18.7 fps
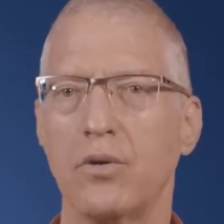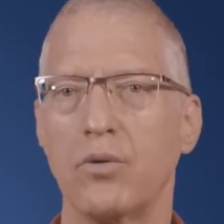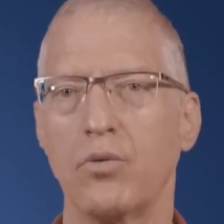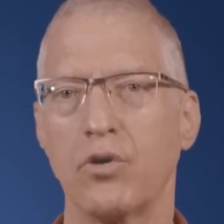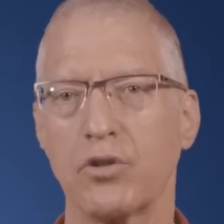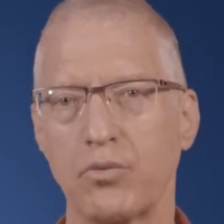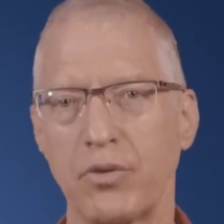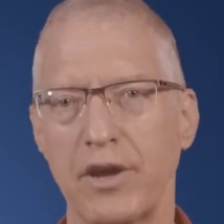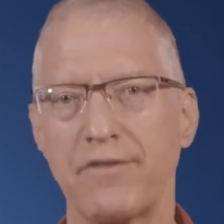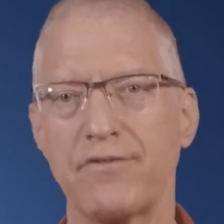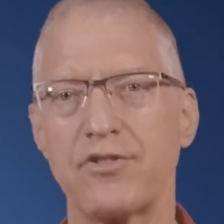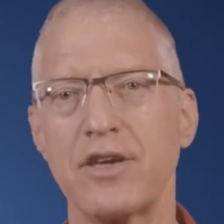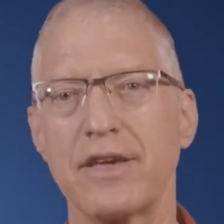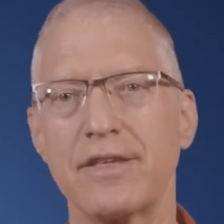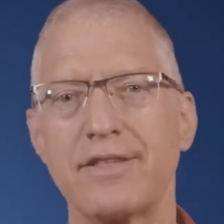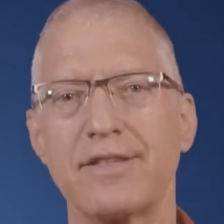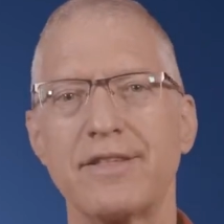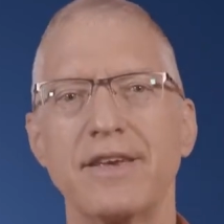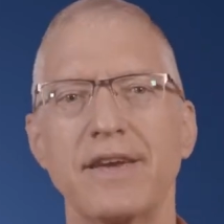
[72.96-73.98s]
What we have
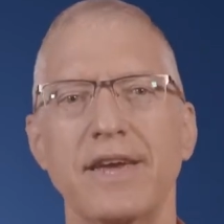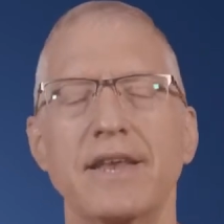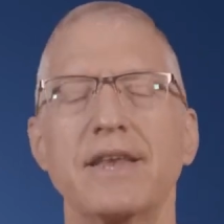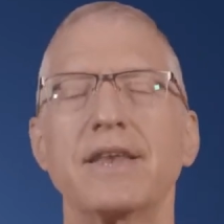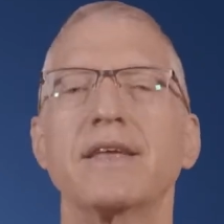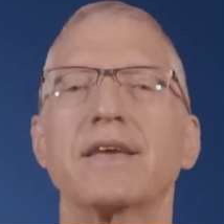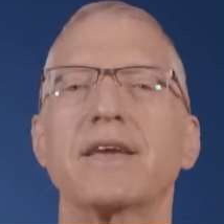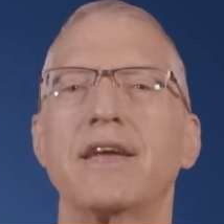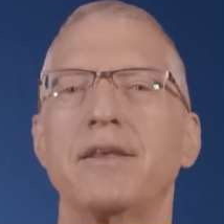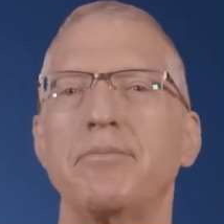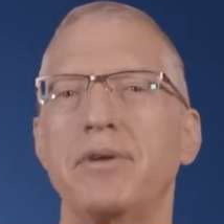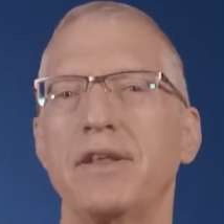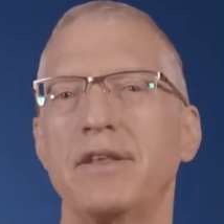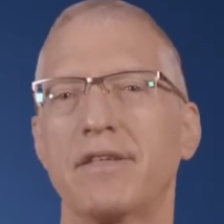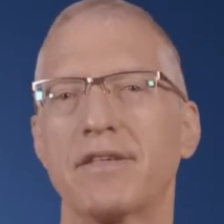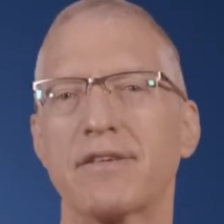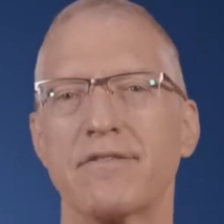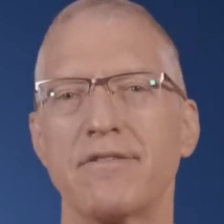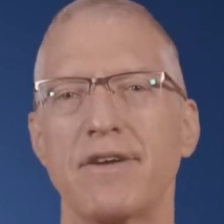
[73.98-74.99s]
just seen can be
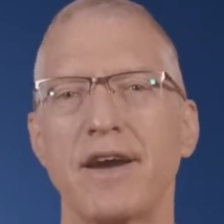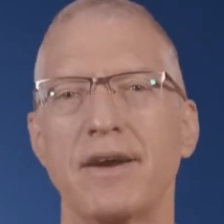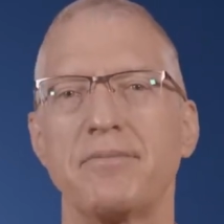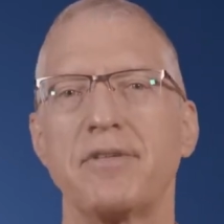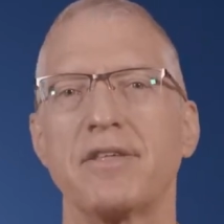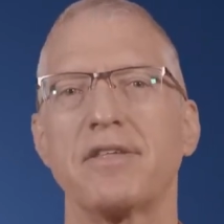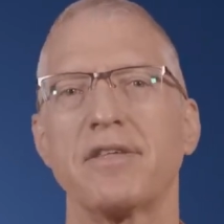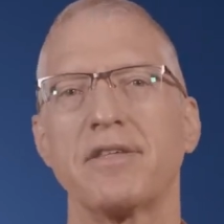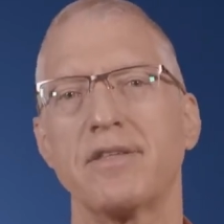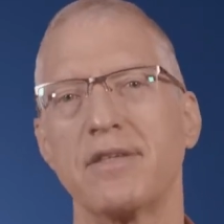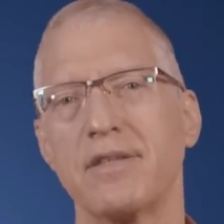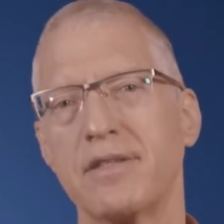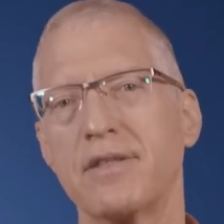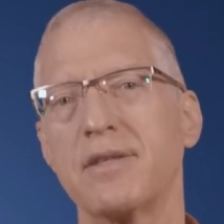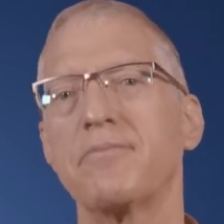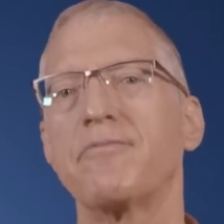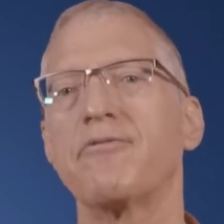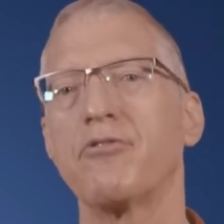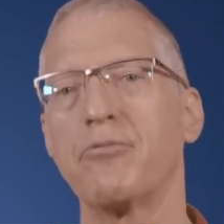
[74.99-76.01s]
described as a
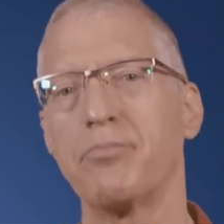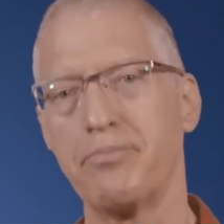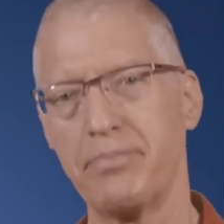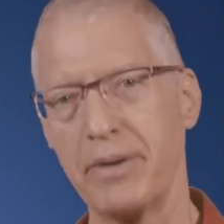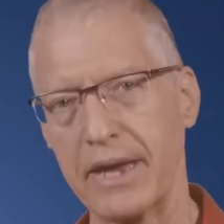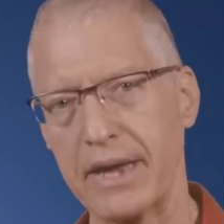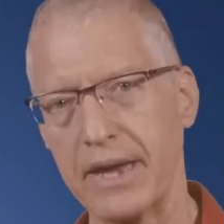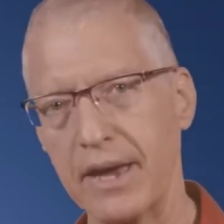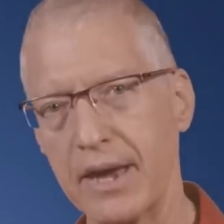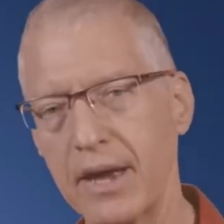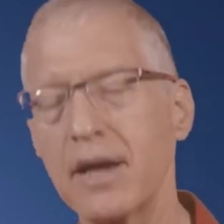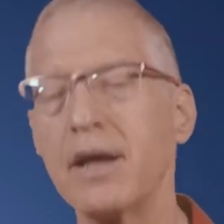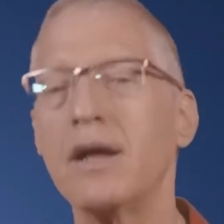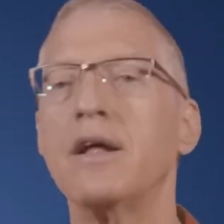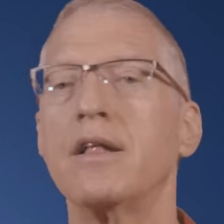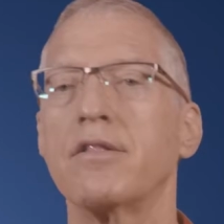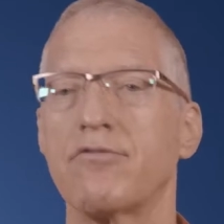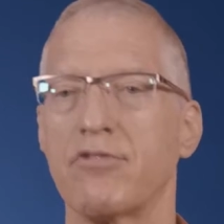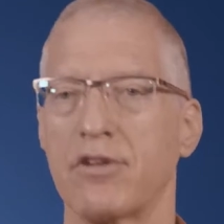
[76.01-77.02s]
system for picking,
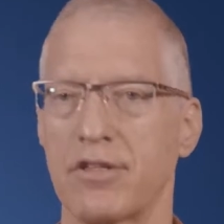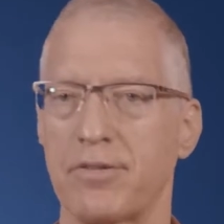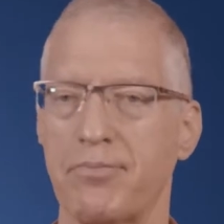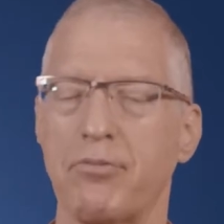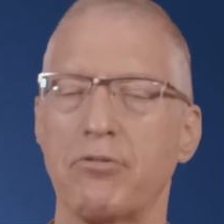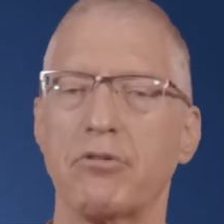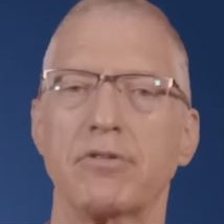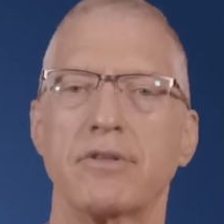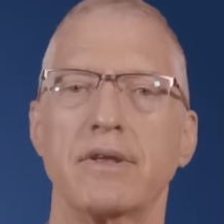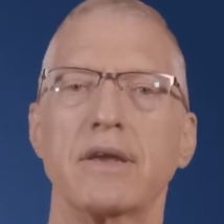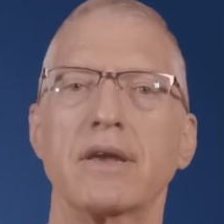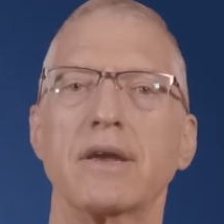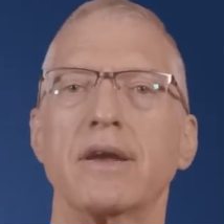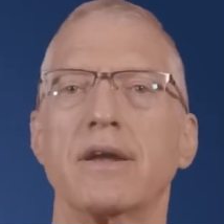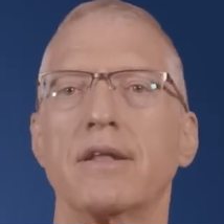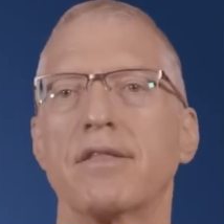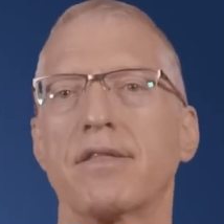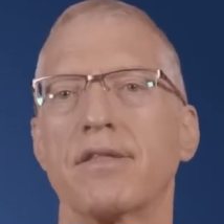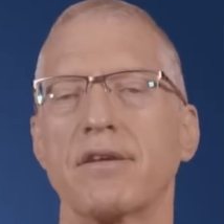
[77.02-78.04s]
transporting,
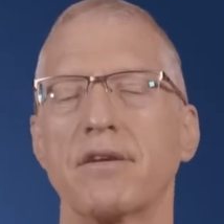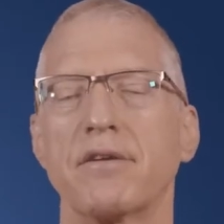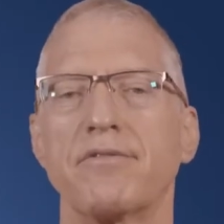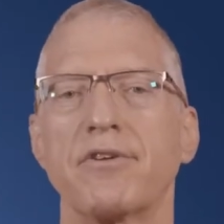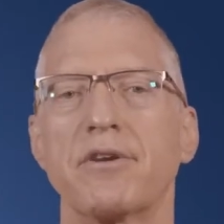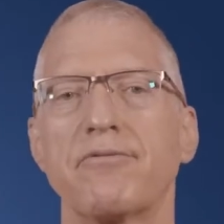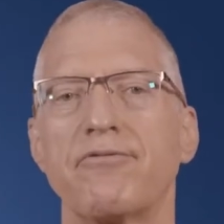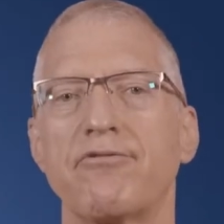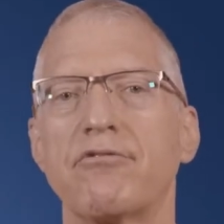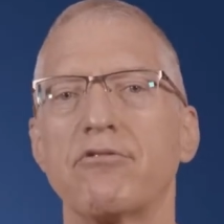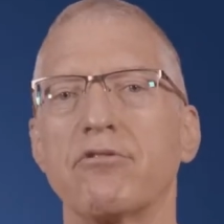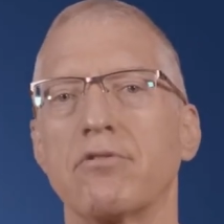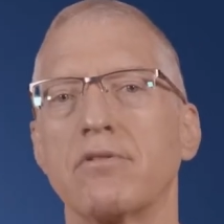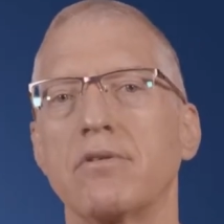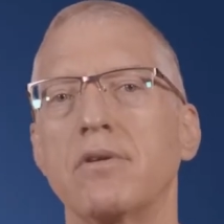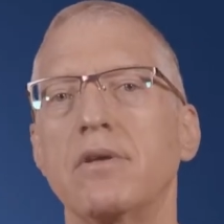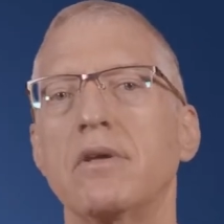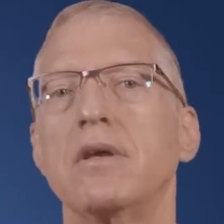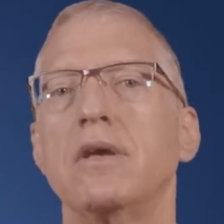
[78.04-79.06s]
and serving fruit.